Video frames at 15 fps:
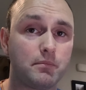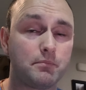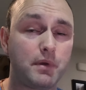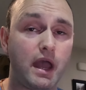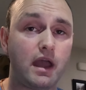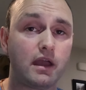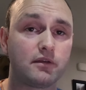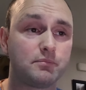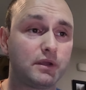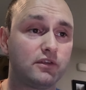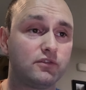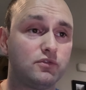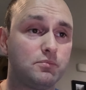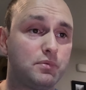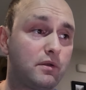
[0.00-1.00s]
bag
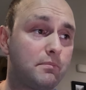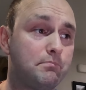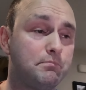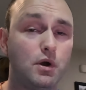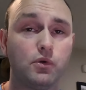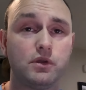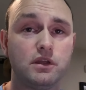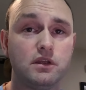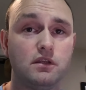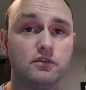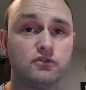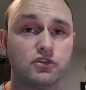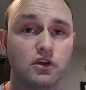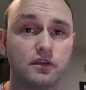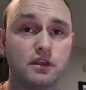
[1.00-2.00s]
because you put a bulky,
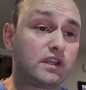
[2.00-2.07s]
chunky